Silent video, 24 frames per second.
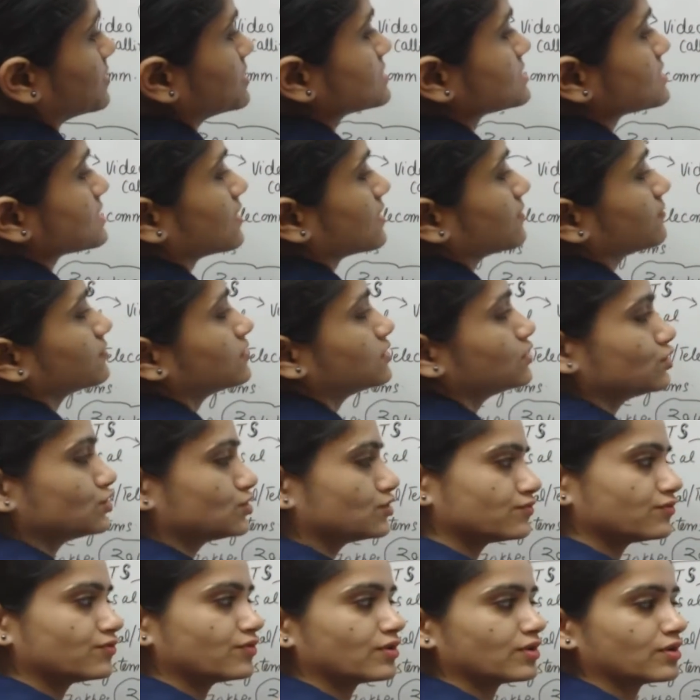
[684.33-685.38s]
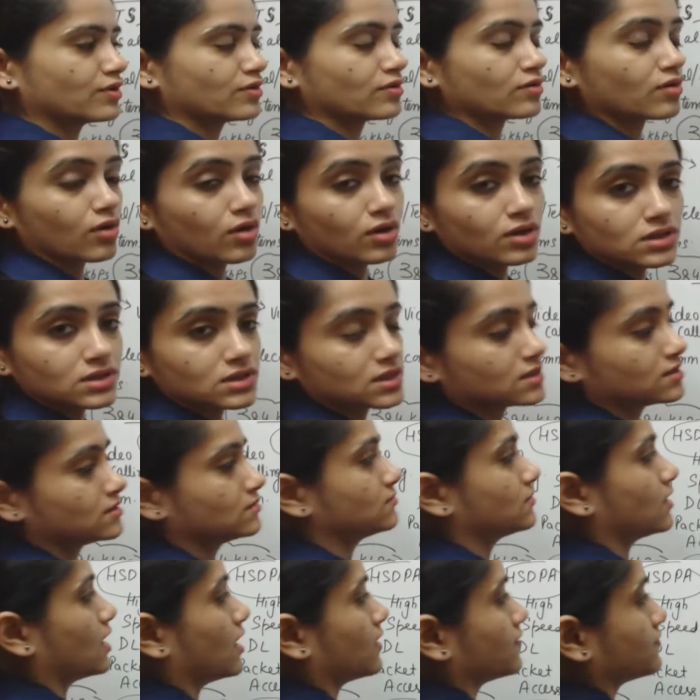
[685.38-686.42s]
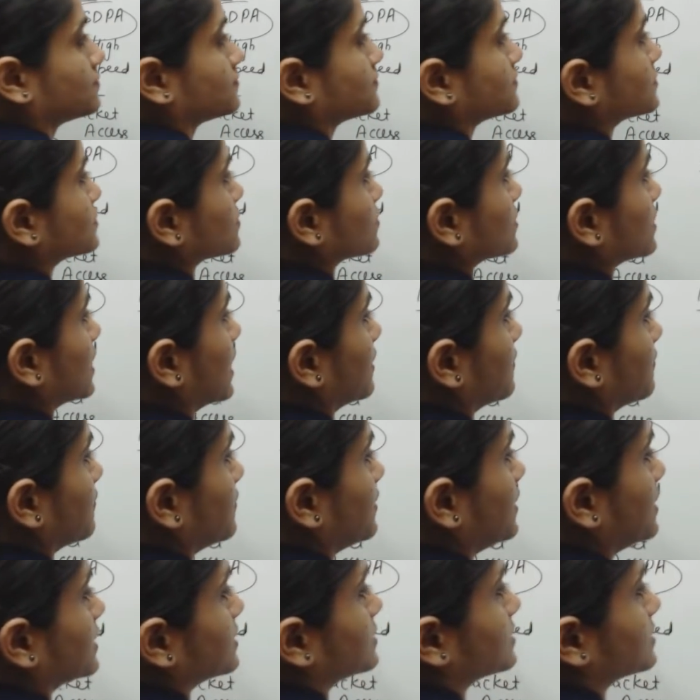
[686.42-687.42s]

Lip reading: means evolution for a long term up so that we